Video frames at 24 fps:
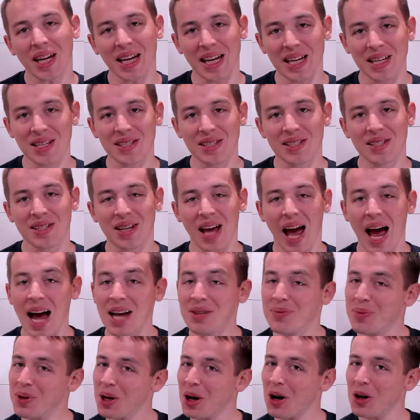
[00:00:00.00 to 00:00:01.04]
is, as
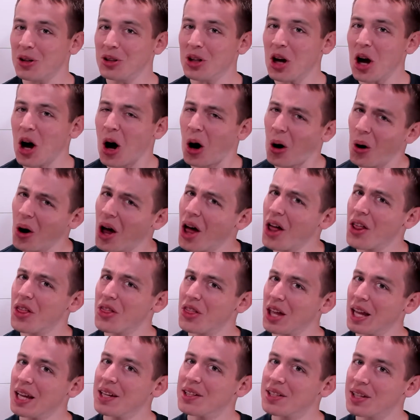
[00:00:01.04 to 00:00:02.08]
we all know,
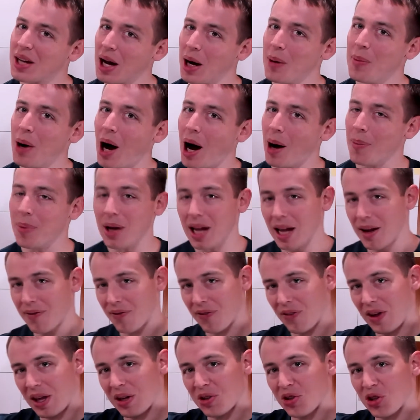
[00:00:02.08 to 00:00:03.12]
things come up. If
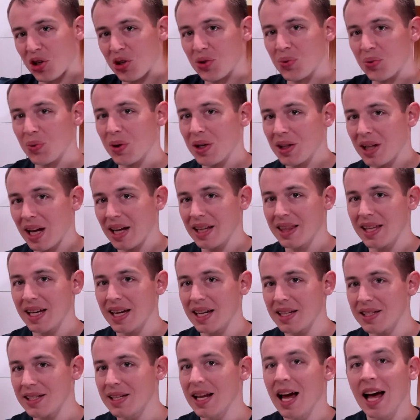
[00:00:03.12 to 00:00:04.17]
it just went like
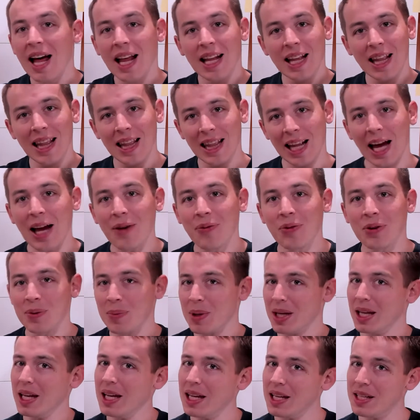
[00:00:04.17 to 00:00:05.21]
this, life would be
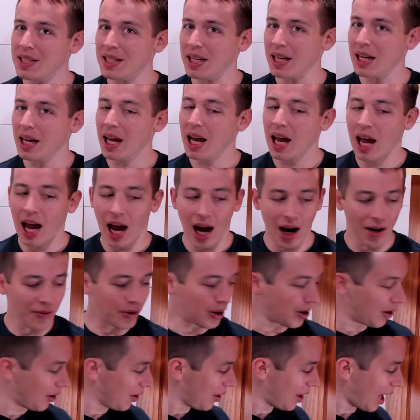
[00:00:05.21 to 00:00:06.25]
easy.
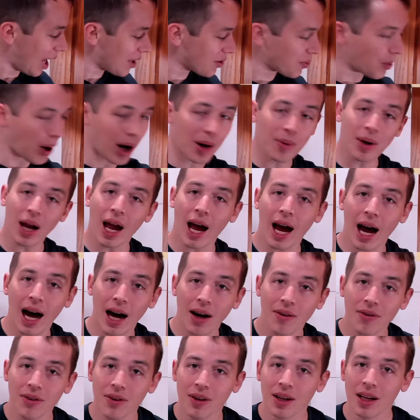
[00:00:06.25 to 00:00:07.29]
However, that's why we
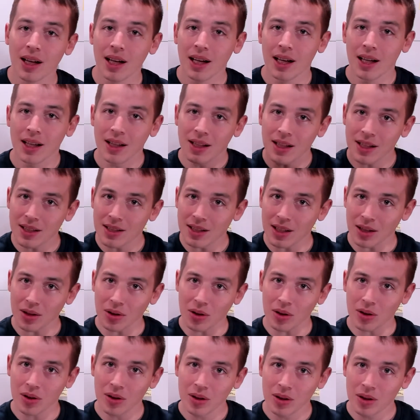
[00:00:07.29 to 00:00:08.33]
have these
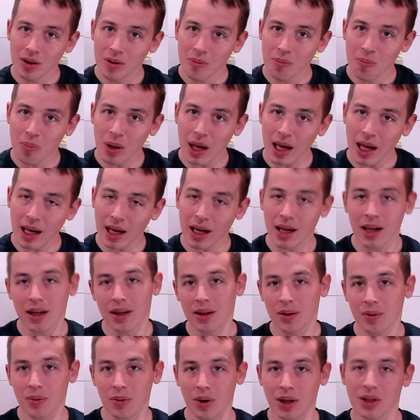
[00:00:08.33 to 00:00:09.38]
little pink
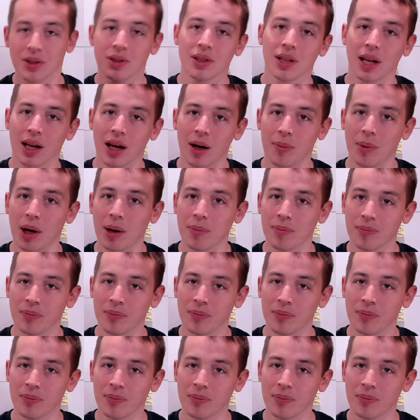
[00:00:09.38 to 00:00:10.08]
ones that come up,